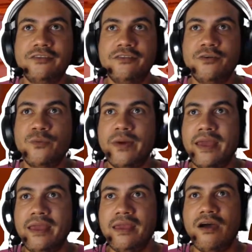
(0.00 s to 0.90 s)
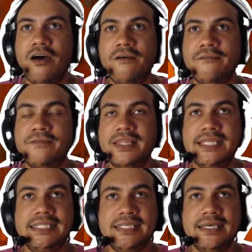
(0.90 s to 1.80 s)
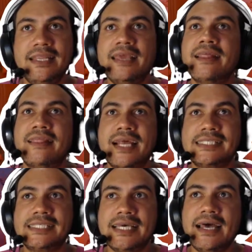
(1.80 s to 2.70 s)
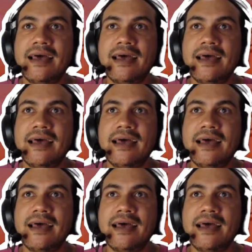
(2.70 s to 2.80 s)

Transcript: of the way of the turning thruster.